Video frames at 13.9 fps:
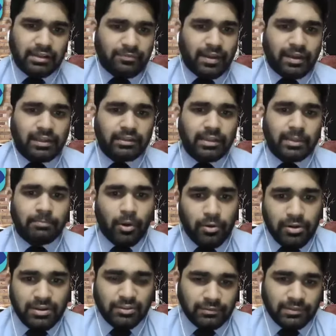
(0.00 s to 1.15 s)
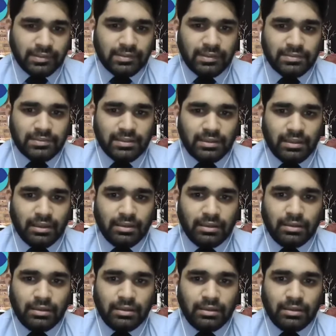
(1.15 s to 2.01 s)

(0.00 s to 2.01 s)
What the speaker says: defining the boundaries of the search area.